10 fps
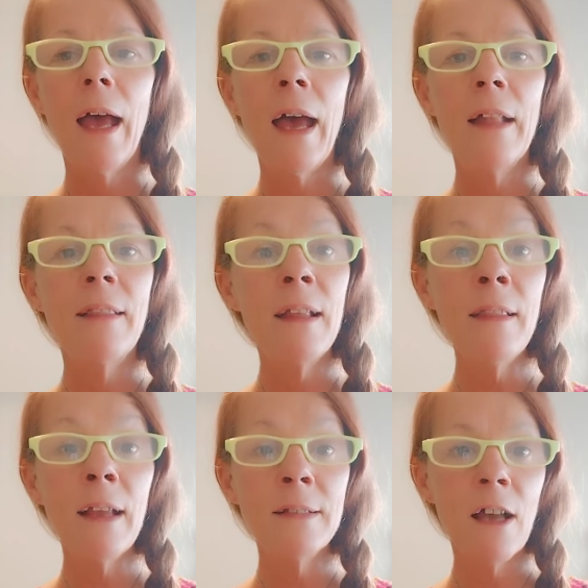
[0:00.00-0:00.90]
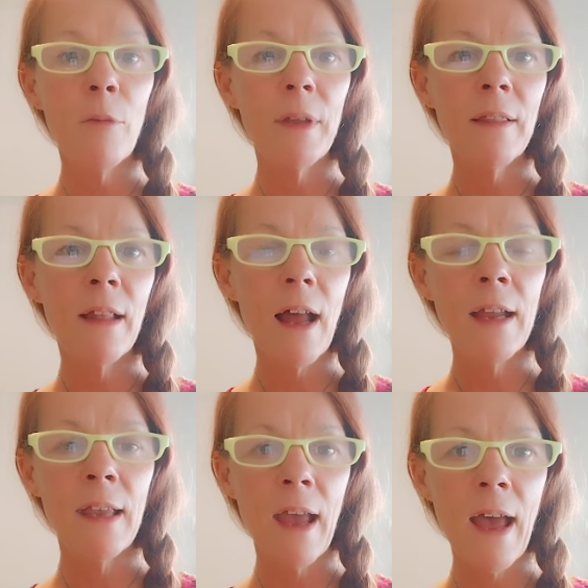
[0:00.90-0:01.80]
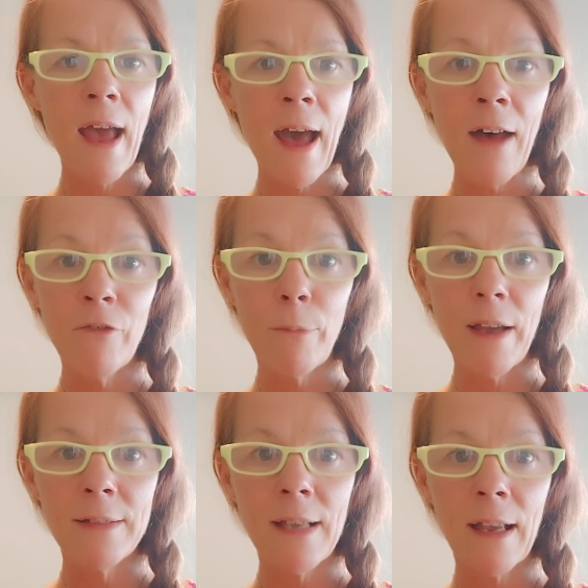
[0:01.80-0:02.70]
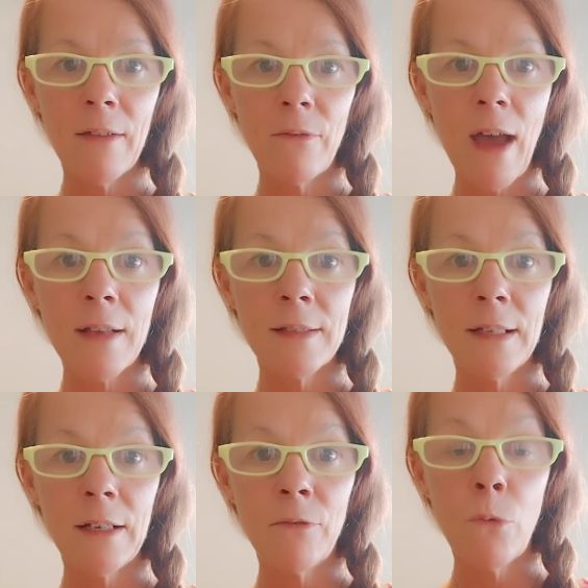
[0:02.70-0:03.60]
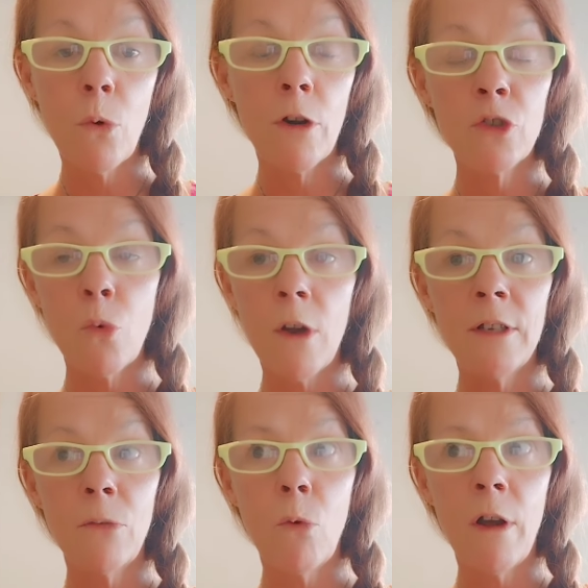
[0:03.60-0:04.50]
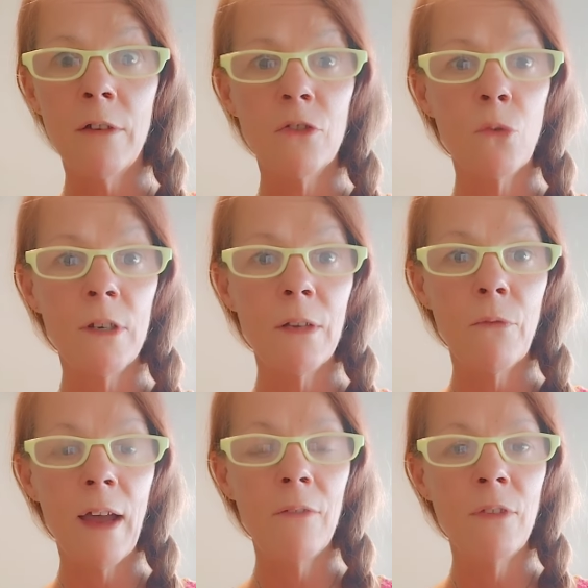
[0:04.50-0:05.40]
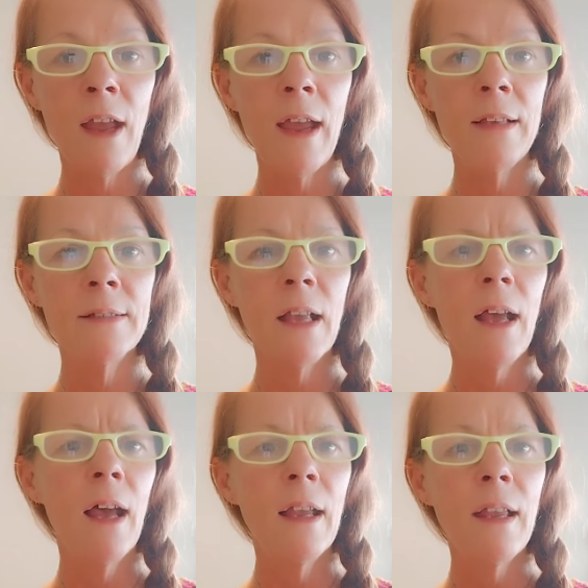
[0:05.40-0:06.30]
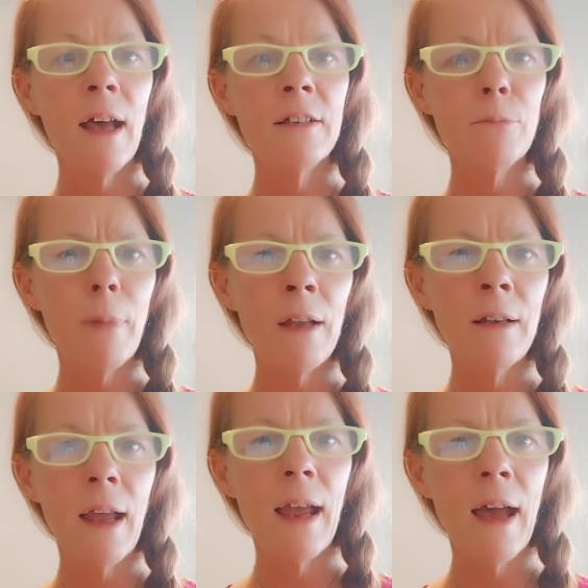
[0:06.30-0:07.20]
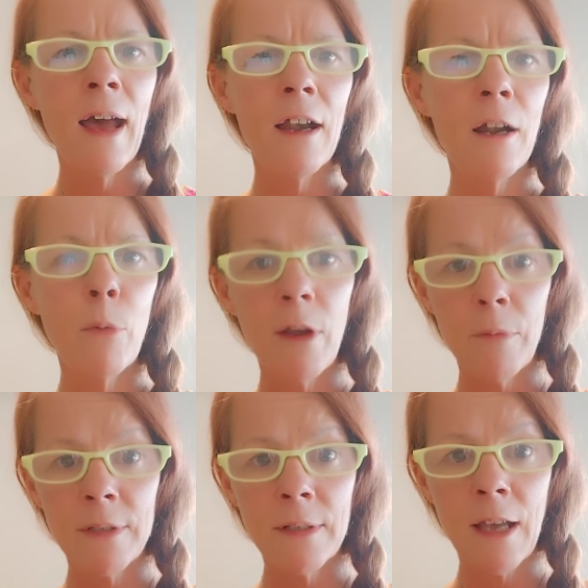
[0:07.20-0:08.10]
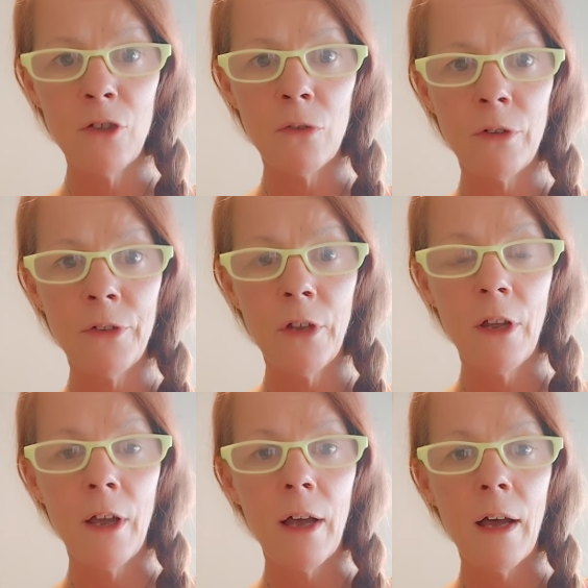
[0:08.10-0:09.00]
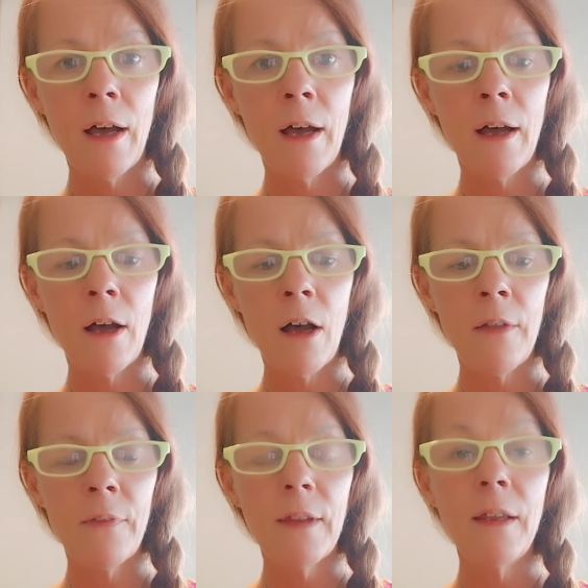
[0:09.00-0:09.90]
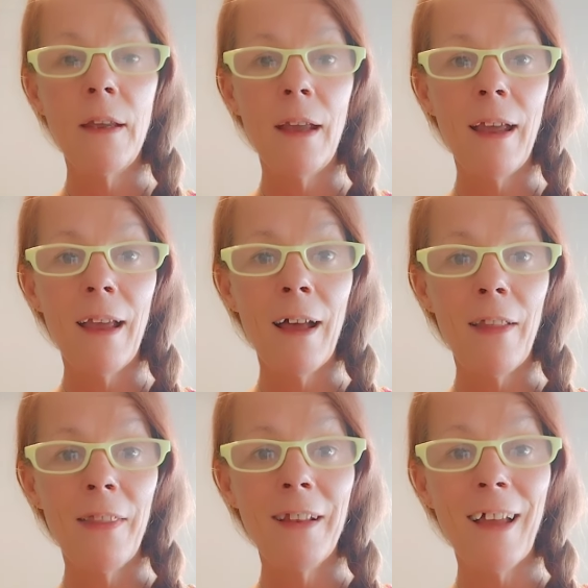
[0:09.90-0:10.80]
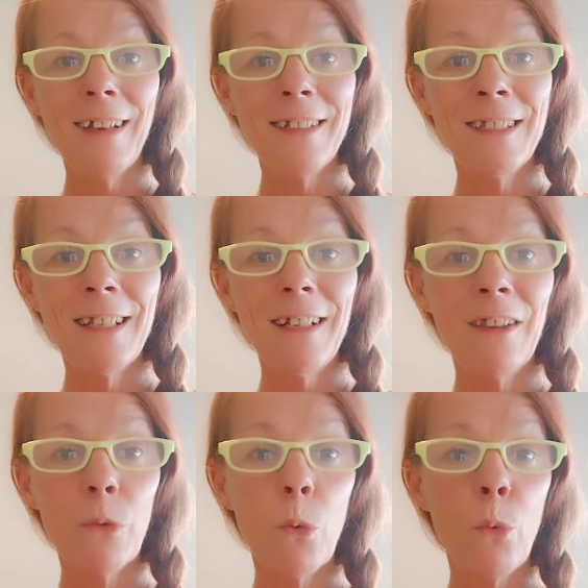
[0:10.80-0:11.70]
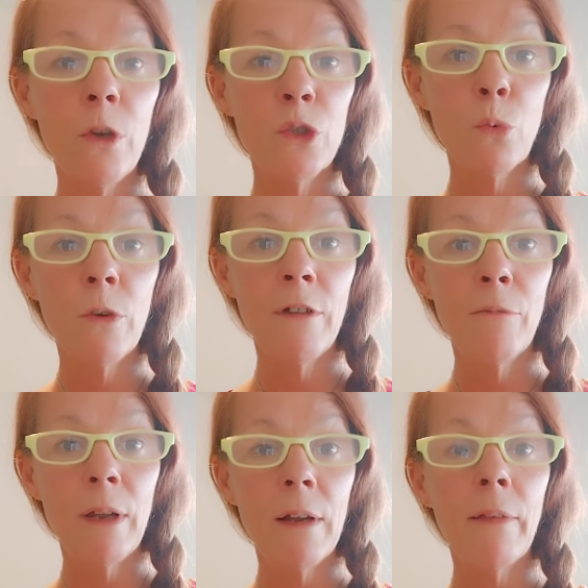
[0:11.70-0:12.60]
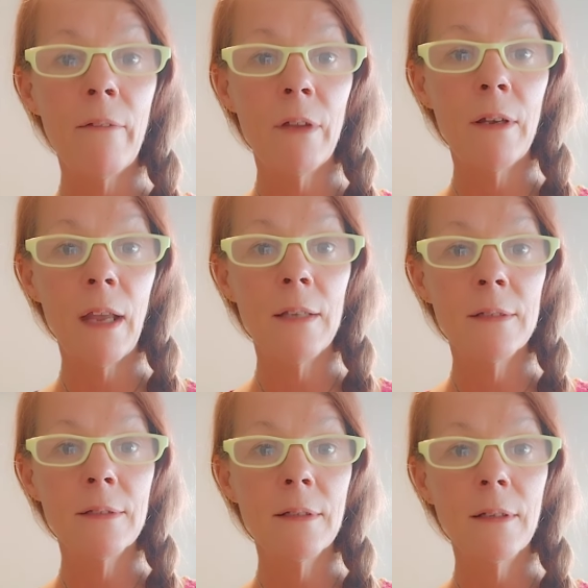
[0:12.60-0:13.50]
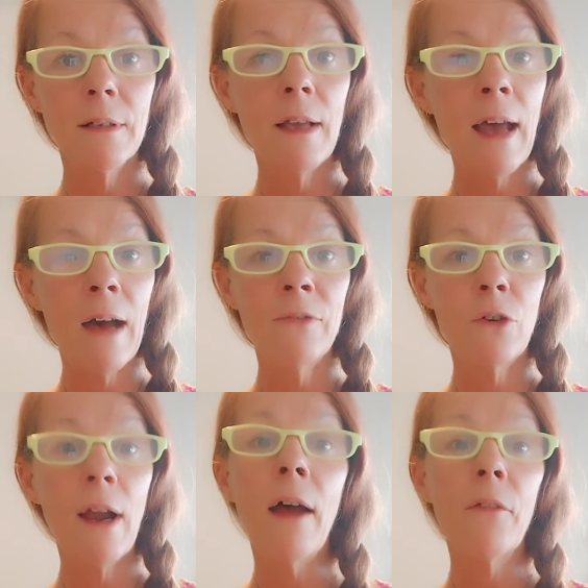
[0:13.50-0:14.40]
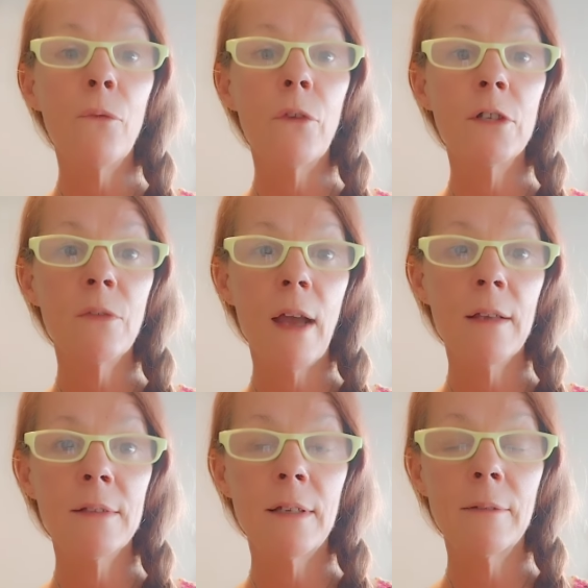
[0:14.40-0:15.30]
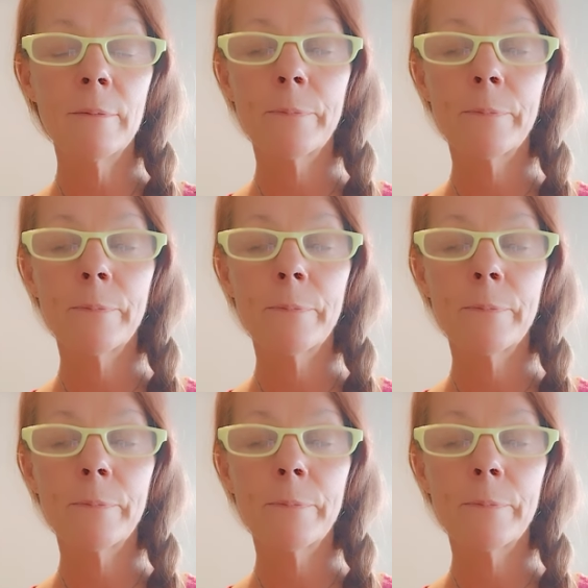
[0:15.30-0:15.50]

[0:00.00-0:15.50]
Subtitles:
And then they tell me that I can't have my second vaccine for 21 to 25 days. Yet Monday I had an appointment scheduled on the 19th, which would have been 11 days after I had the first vaccine.